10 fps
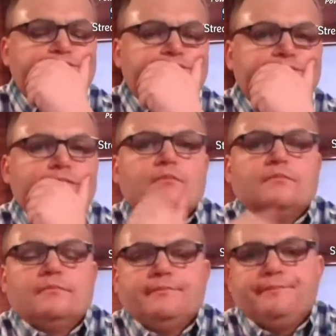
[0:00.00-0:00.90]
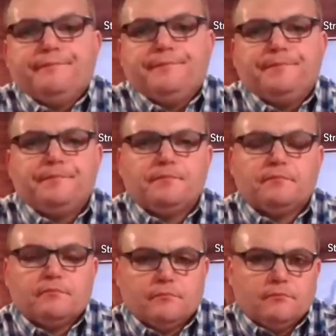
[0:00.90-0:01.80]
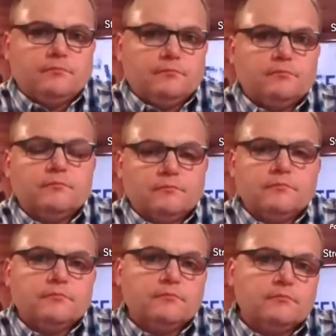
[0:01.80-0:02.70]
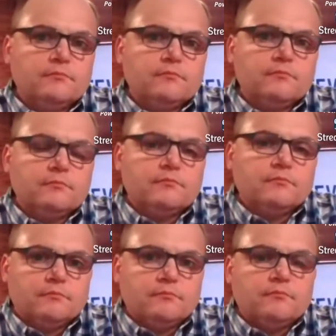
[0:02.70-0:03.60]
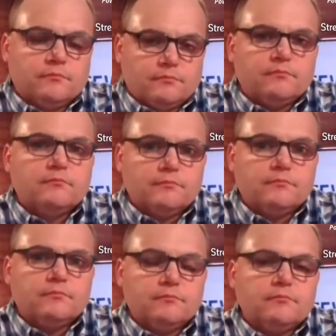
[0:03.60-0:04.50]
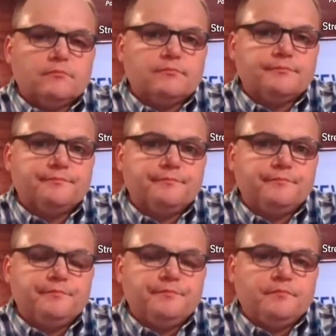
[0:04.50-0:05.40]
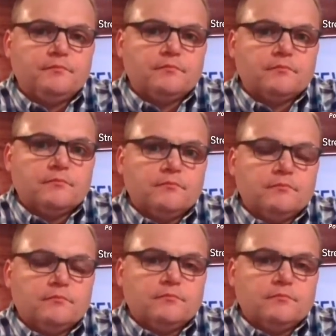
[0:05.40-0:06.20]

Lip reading: [no speech]